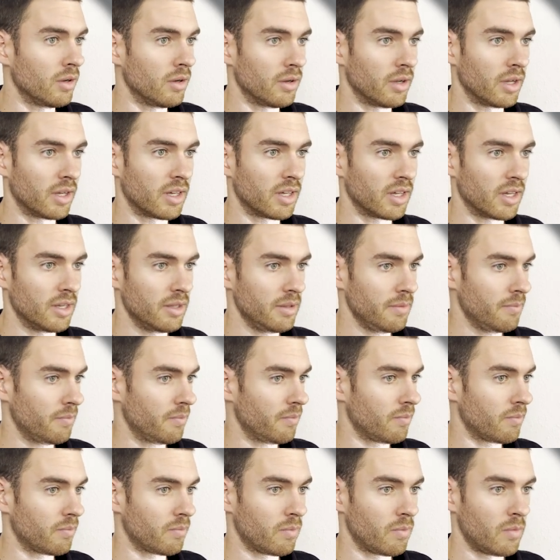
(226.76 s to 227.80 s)
okay,
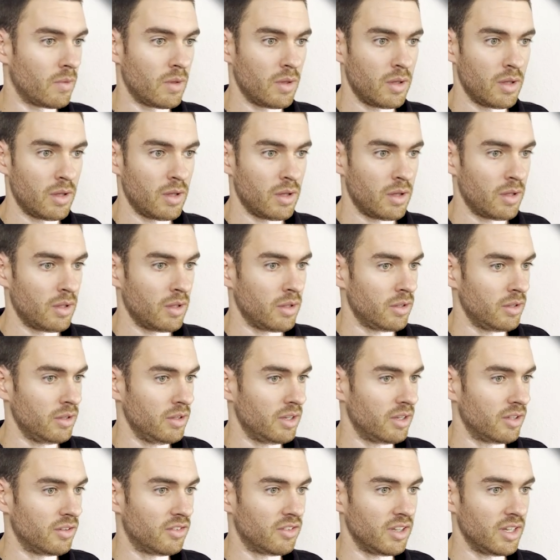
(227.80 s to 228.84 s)
you
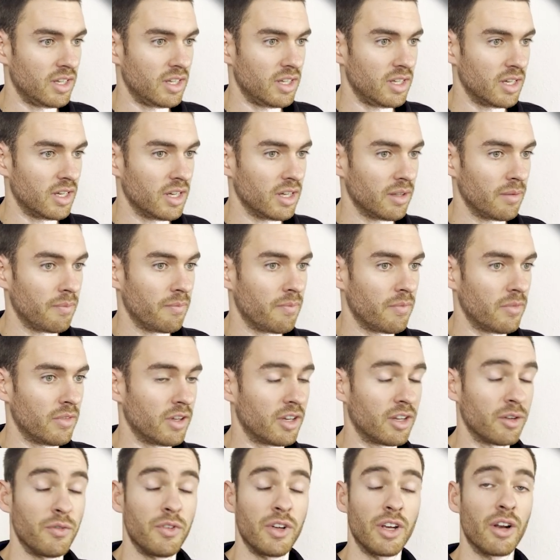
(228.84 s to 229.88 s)
can see here the
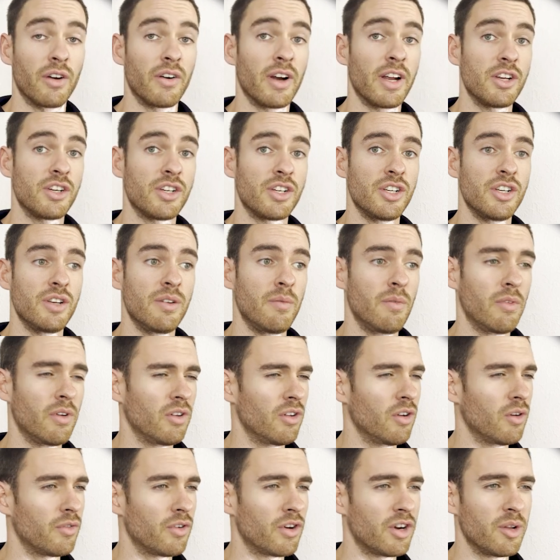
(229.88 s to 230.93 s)
configuration,
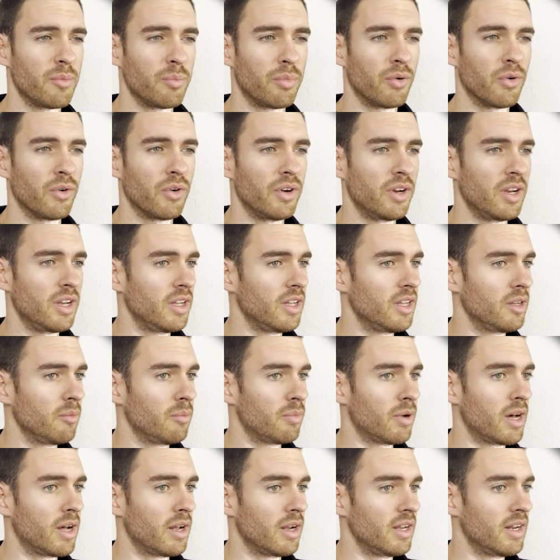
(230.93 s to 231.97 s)
not very important here,
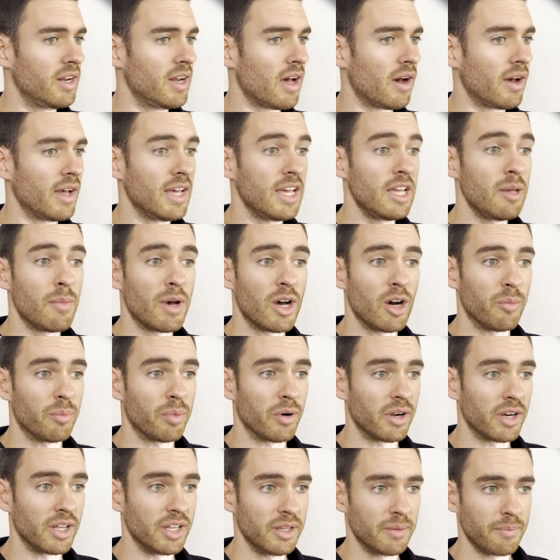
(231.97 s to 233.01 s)
but in our email
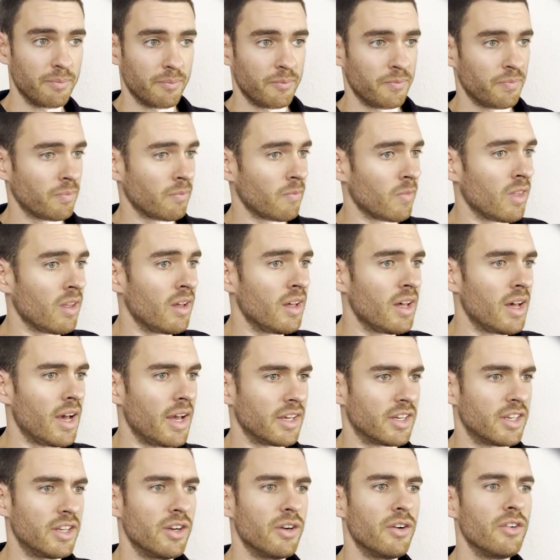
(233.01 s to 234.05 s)
body, hey
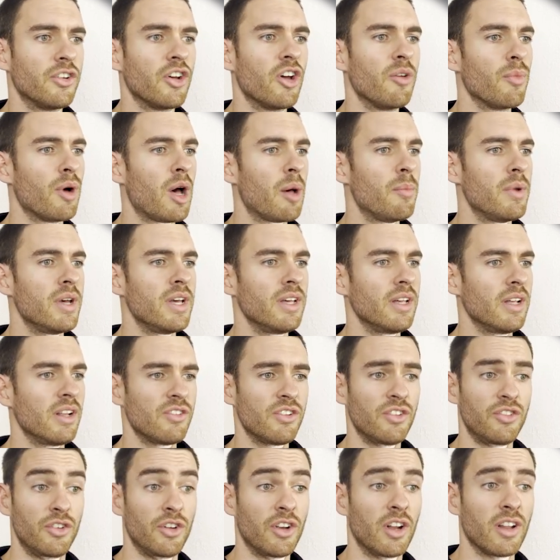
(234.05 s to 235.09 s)
Kieren, don't mind me,
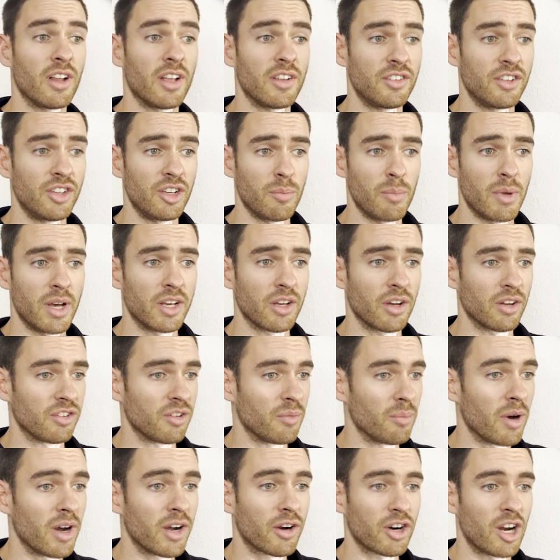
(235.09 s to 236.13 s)
just utilizing Umango to
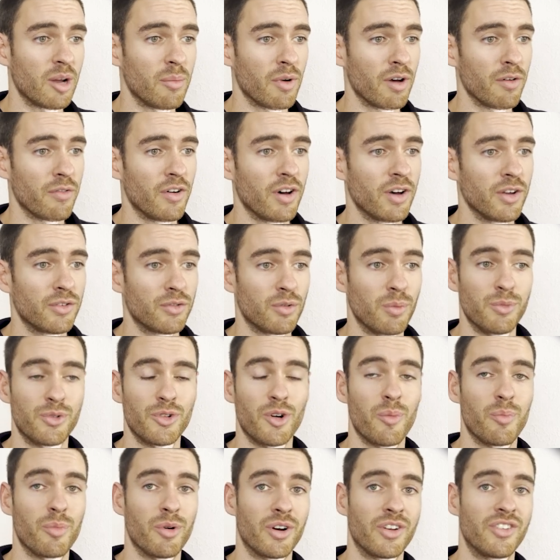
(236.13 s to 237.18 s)
migrate my files from
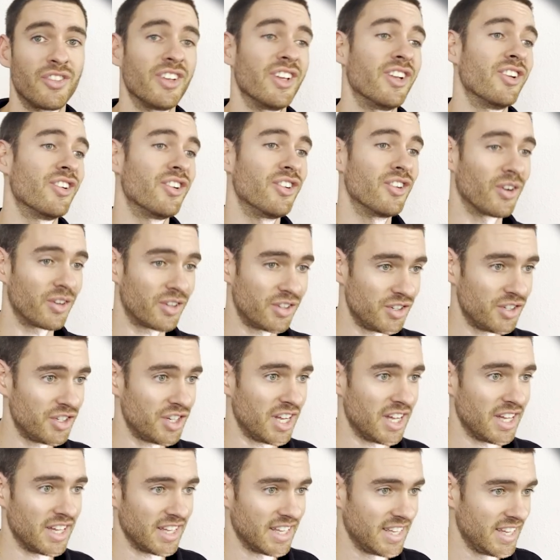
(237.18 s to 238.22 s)
Dropbox into
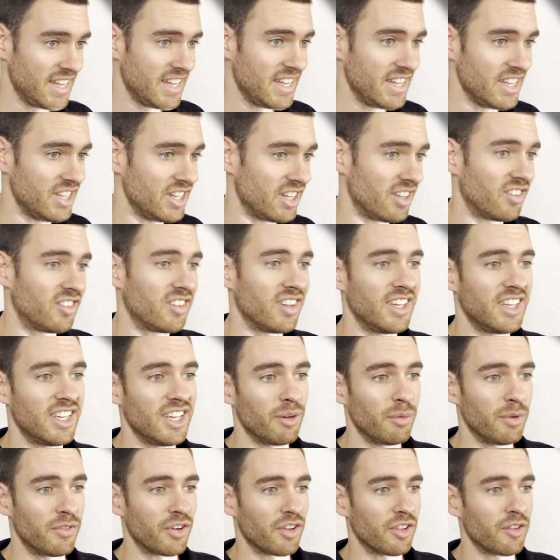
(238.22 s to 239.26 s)
DocuShare. You can see
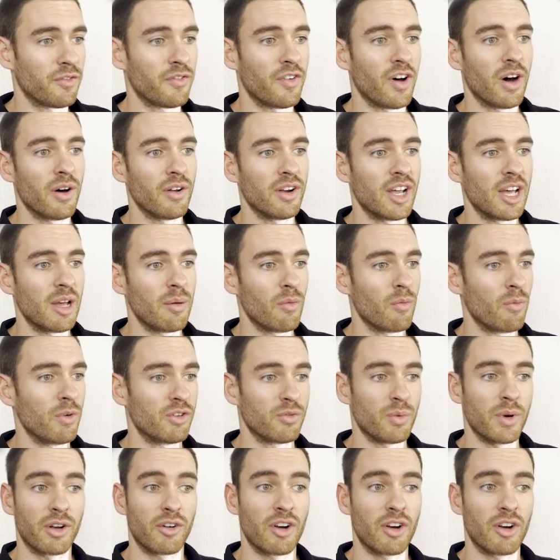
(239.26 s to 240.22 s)
here we've got the file name, which we're